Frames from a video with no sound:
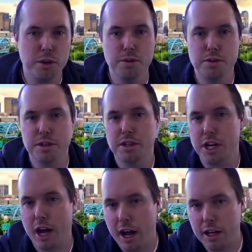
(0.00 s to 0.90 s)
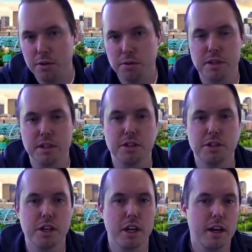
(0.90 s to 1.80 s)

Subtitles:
usage, high usage.